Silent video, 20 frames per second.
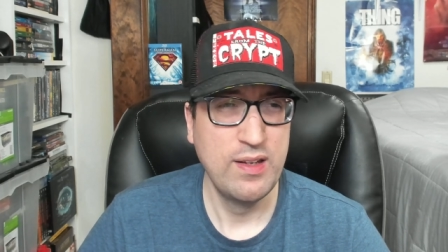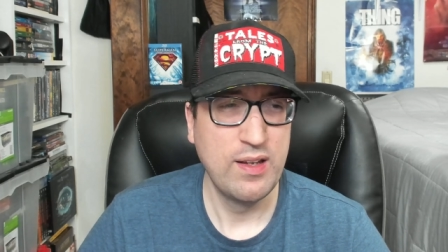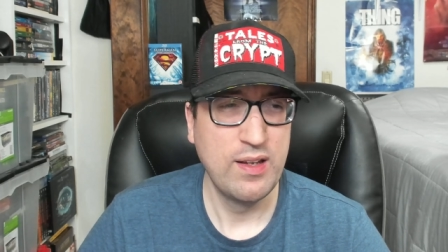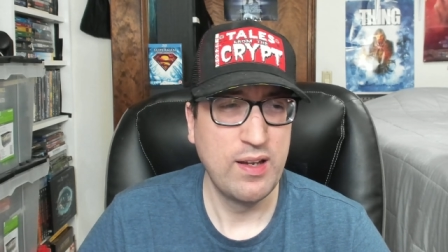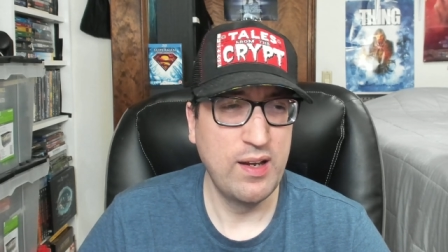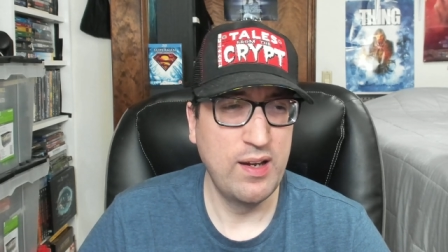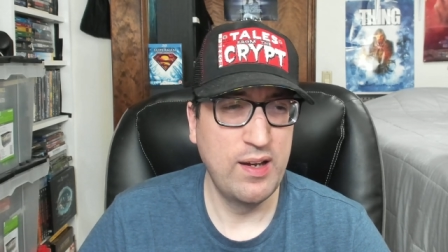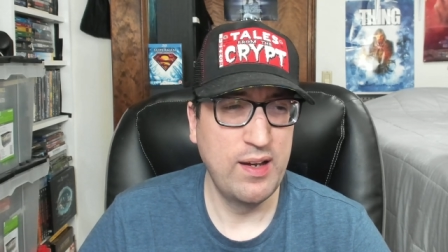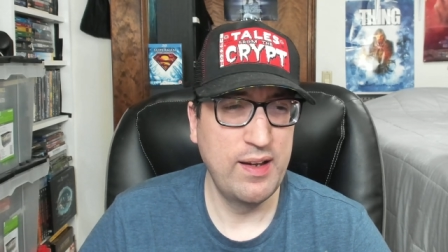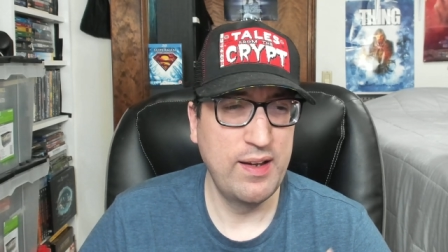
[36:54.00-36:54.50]

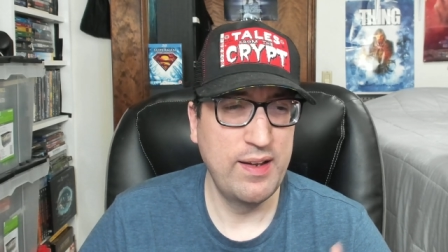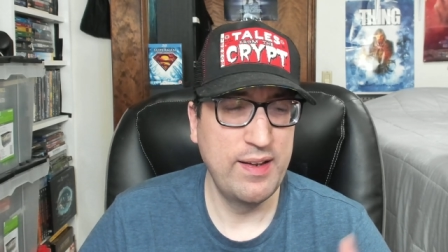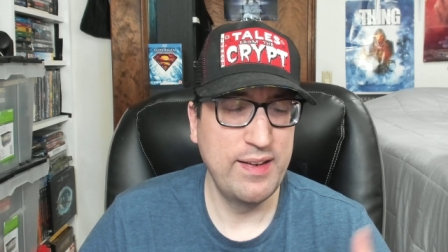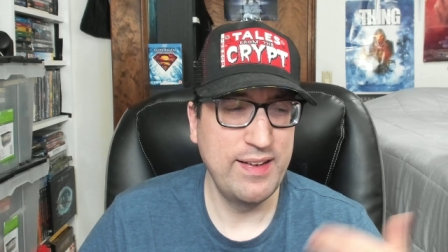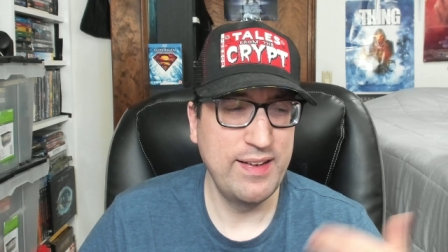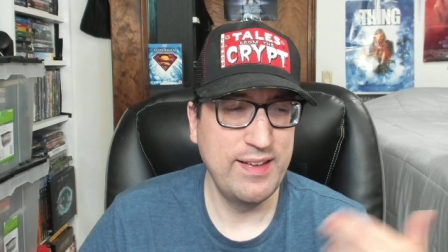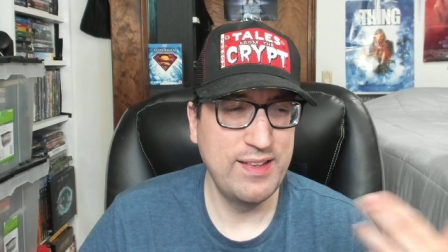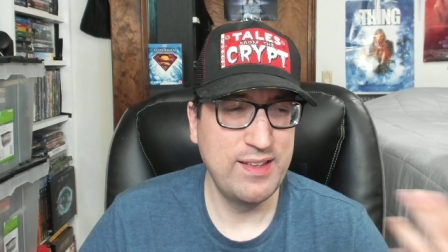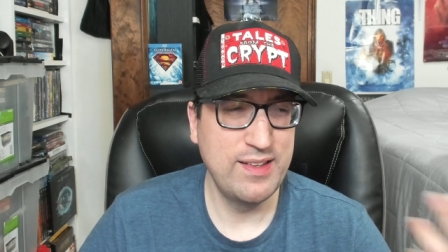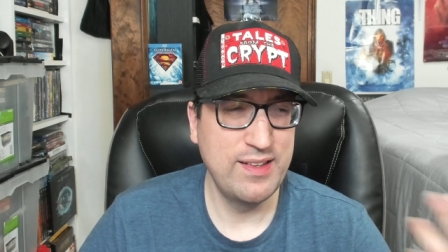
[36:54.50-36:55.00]

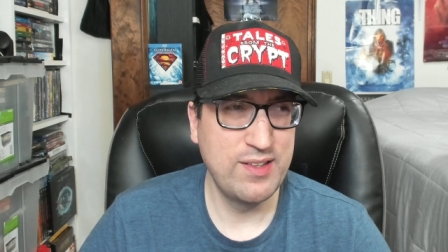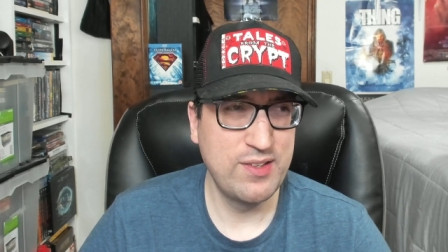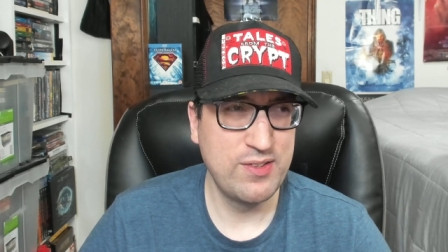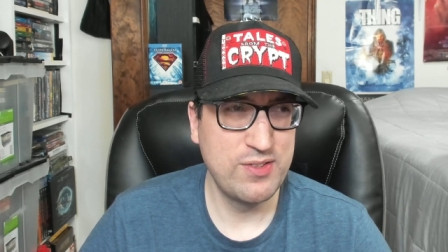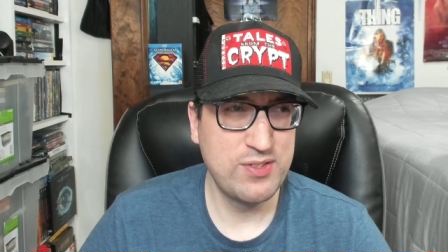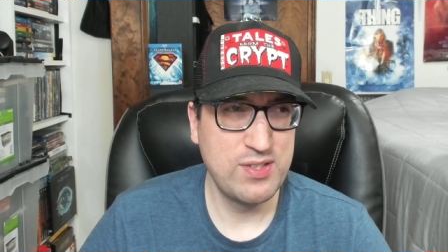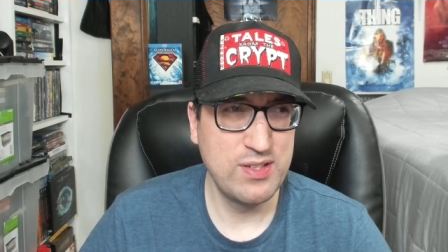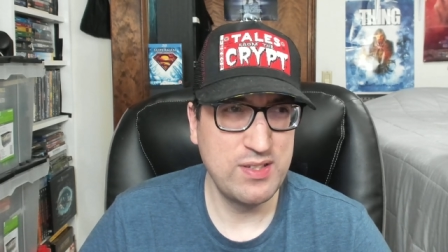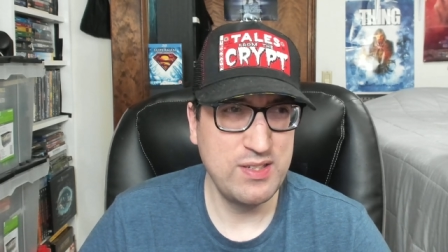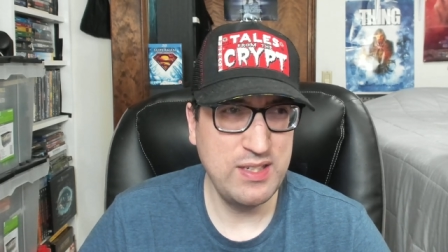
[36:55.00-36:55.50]

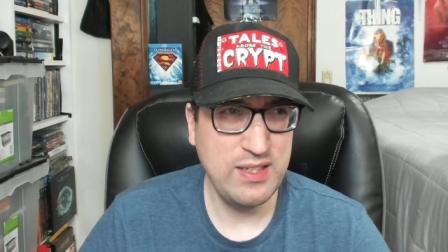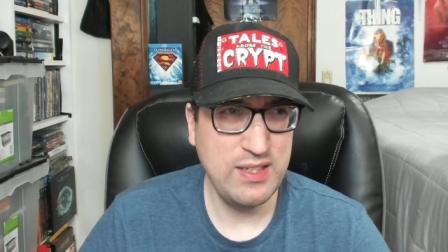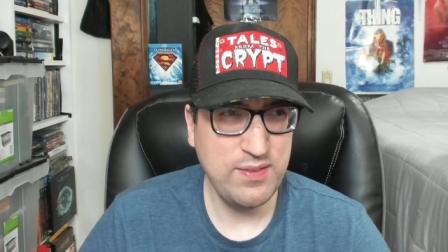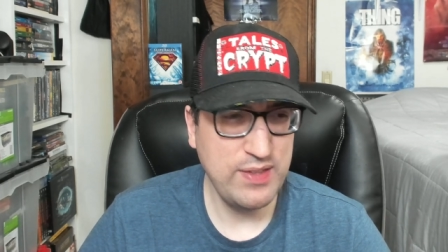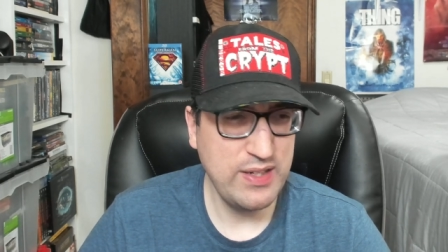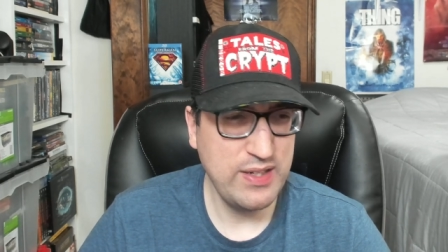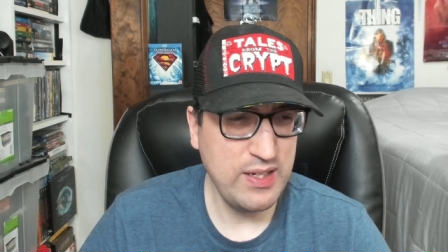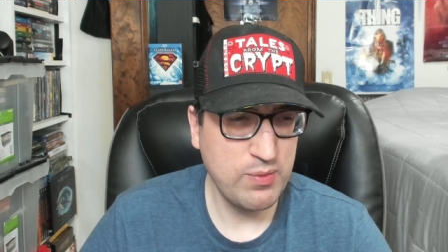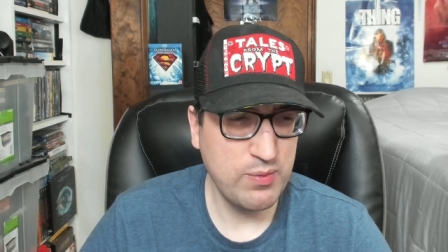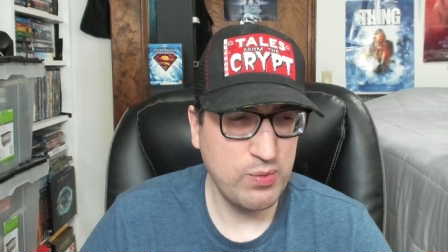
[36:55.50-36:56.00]
There's a
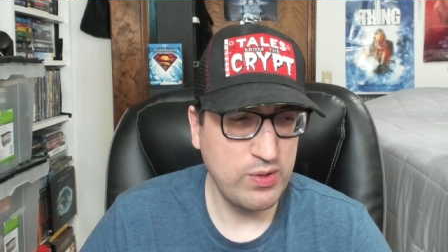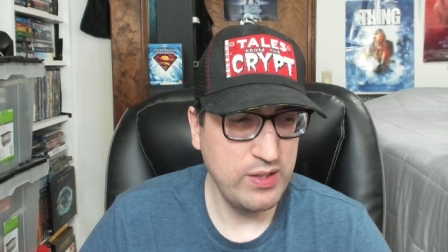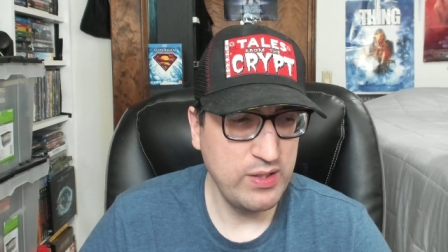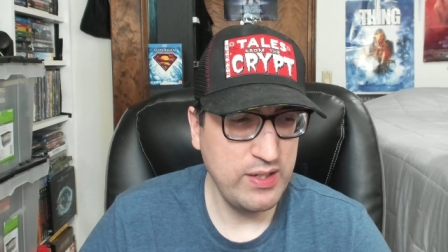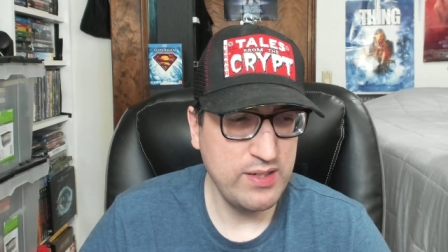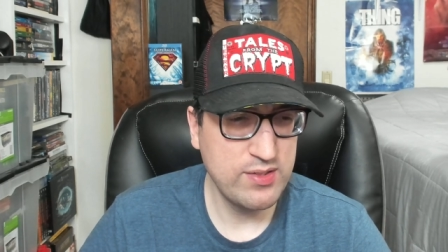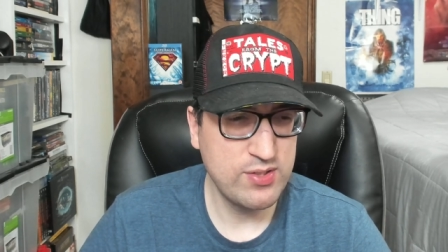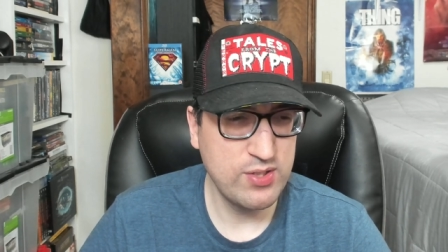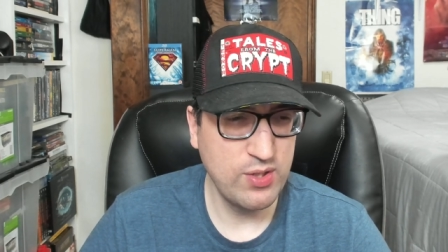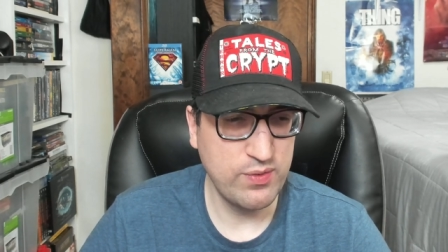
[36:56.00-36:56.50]
DVD
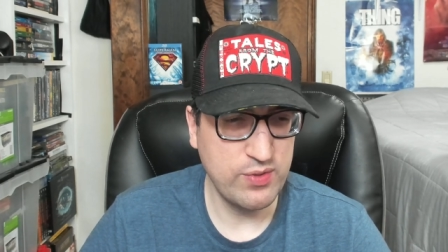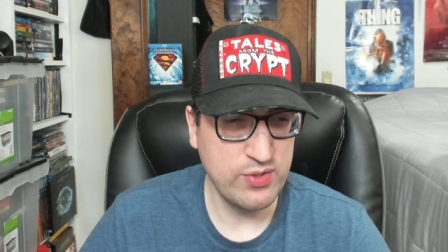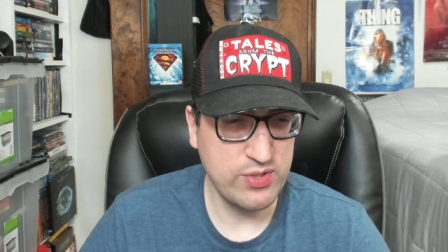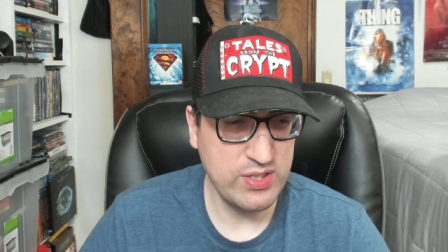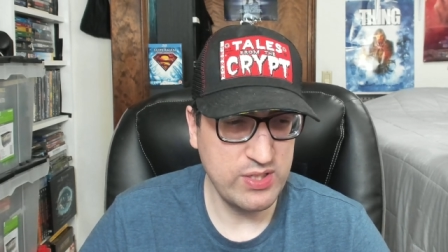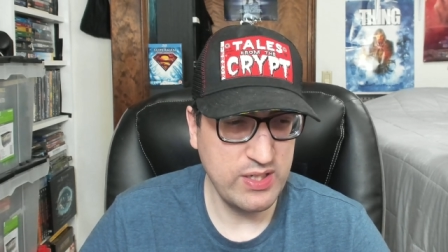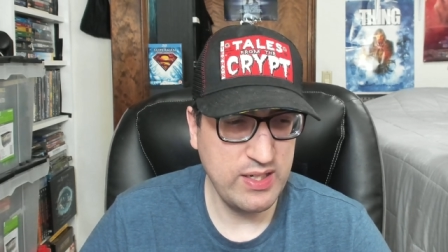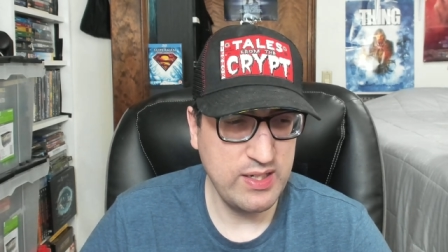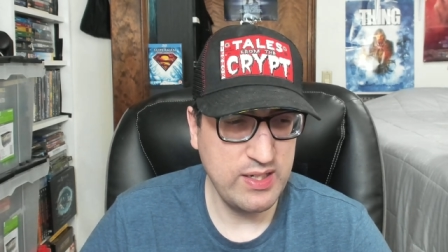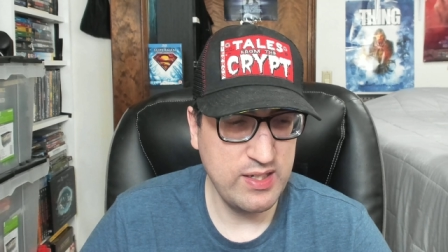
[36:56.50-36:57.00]
release
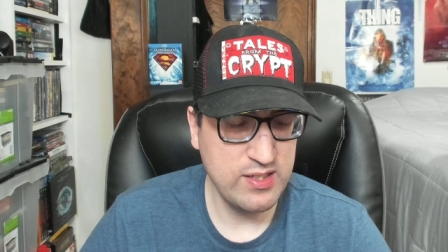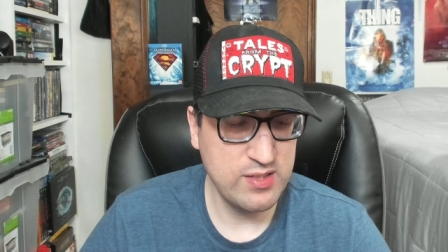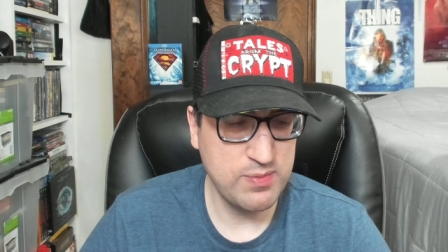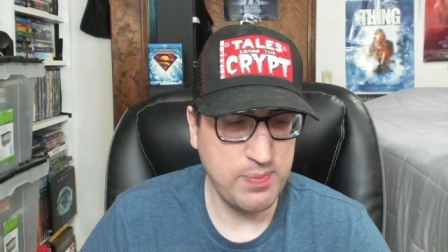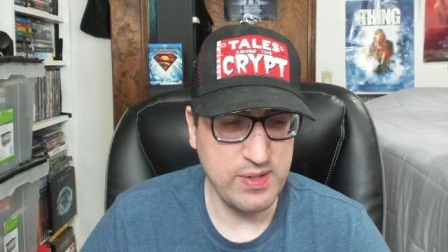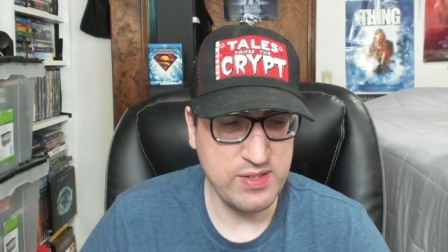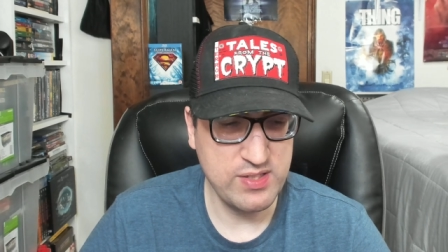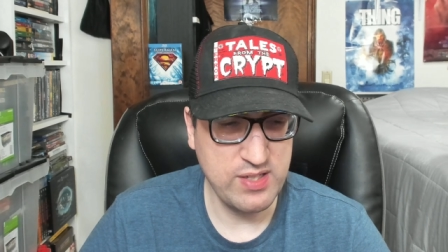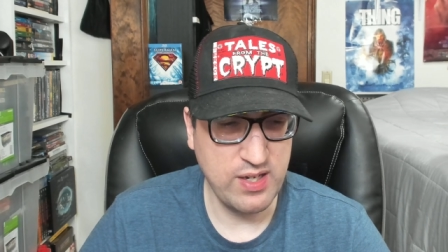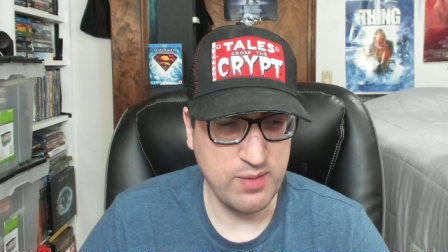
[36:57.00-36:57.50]
overseas,
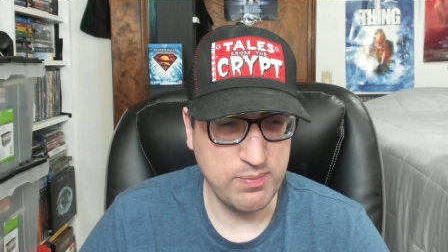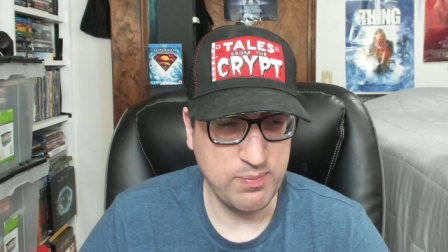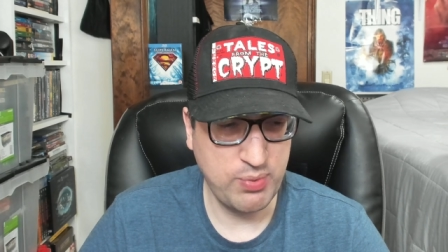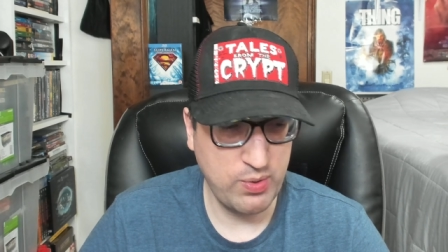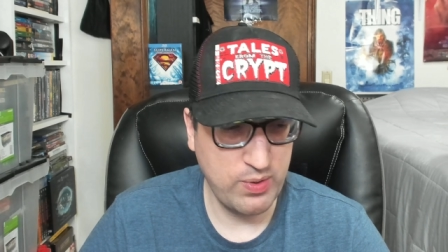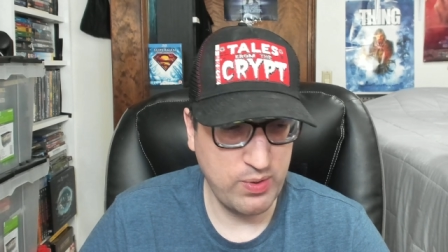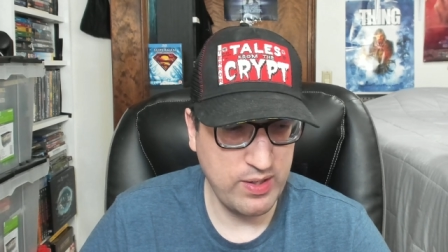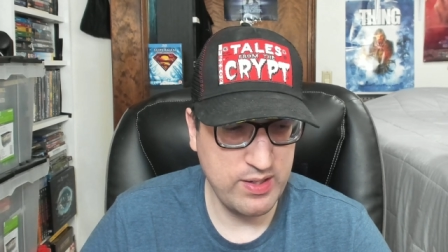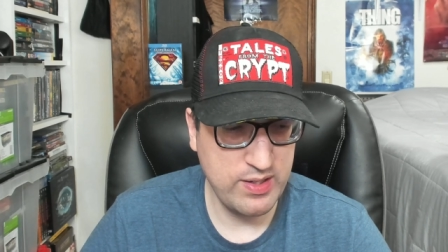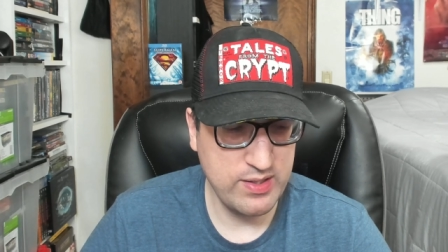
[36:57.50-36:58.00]
but it's out of
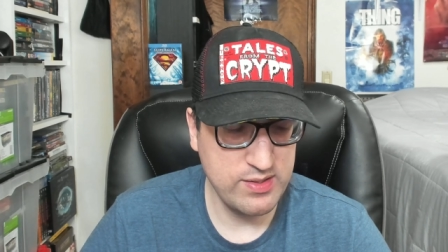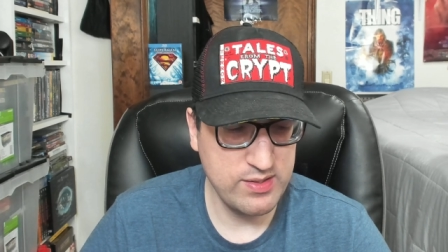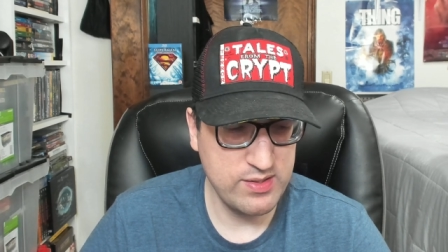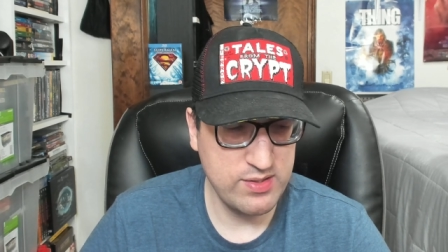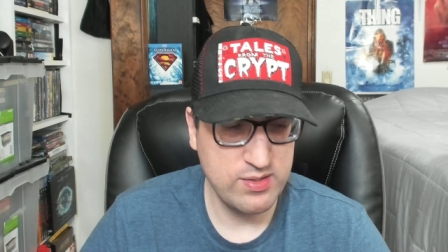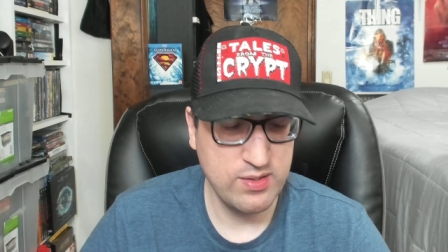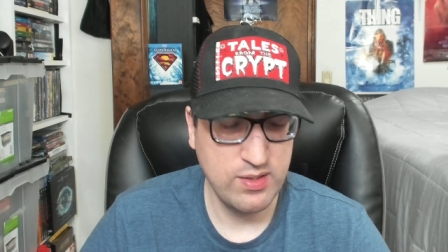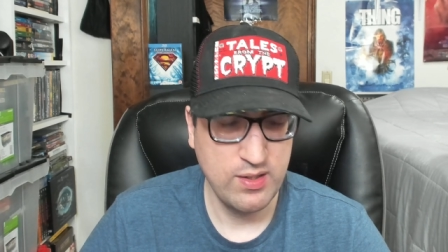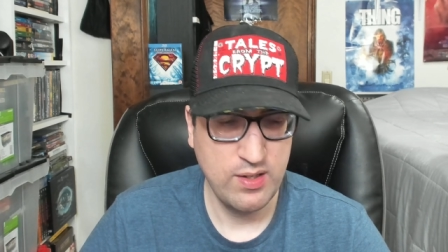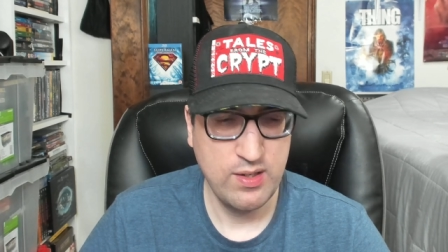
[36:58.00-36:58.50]

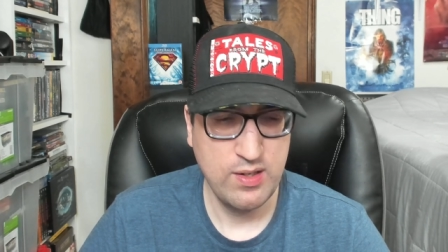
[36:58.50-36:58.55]
print.